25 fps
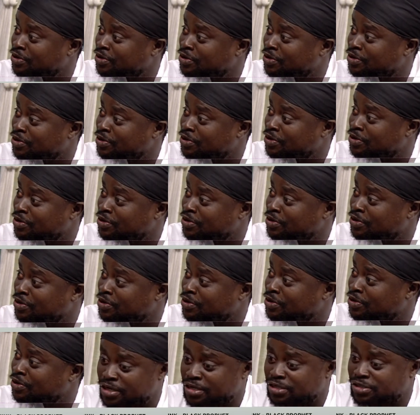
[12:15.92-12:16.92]
people,
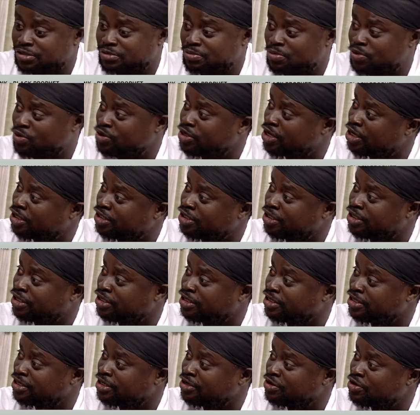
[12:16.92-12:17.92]
they smoke the
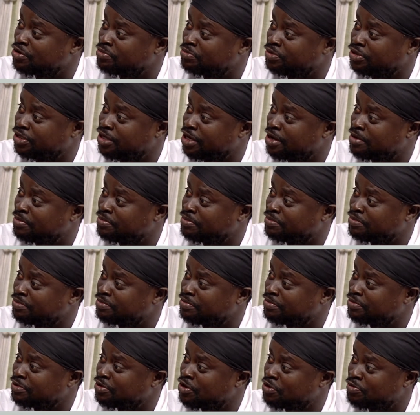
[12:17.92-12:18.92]
thing, you know, be them.
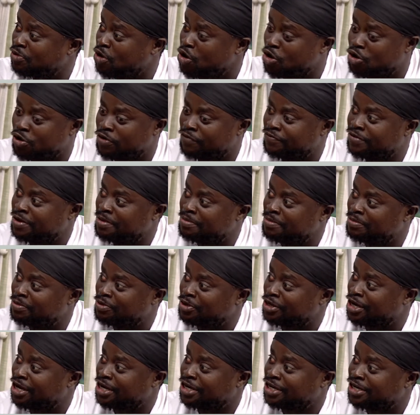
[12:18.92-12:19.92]
Not all of them
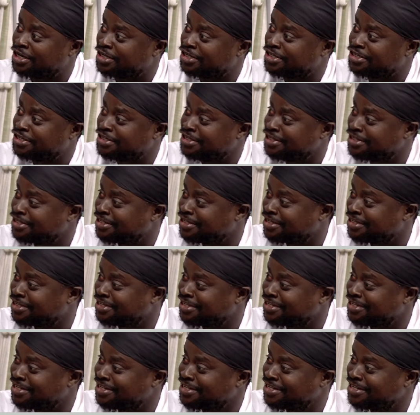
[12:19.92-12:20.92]
look like us.
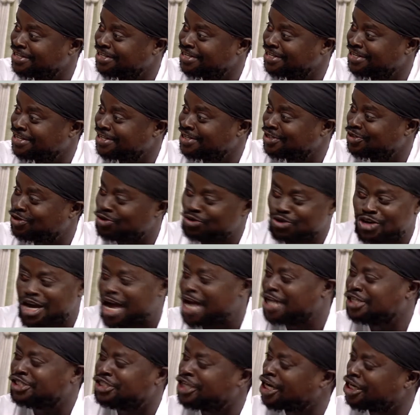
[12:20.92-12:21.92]
So you
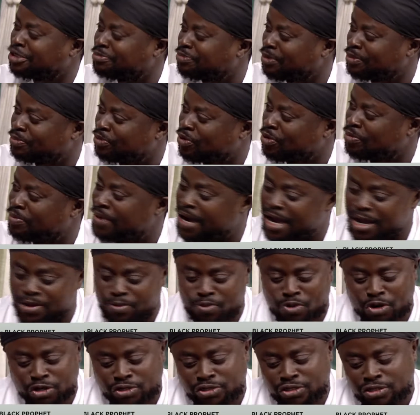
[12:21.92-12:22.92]
can't judge people by
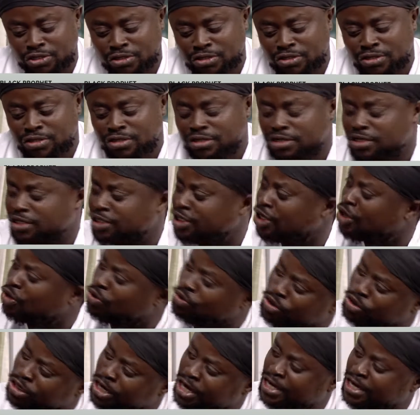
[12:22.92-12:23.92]
what they
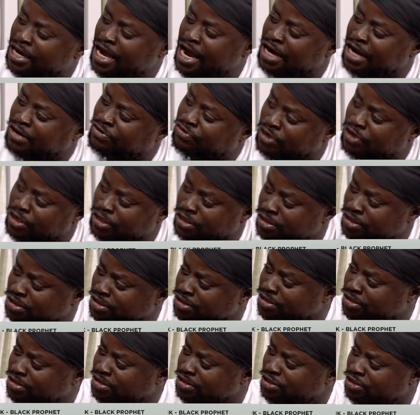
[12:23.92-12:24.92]
look like, actually.
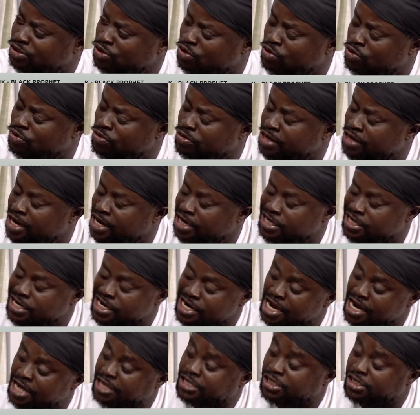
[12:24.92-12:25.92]
So like
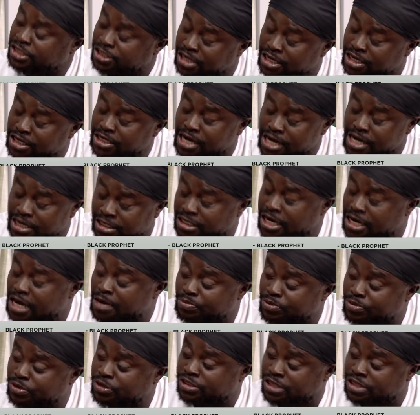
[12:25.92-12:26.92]
Nilante said, yes, it
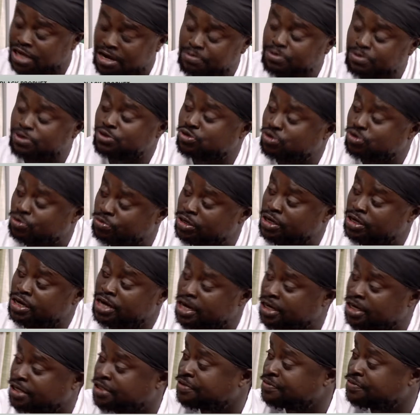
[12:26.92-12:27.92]
happens. It happens to me a
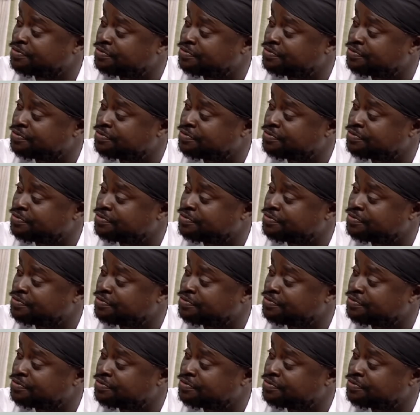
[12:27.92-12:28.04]
lot.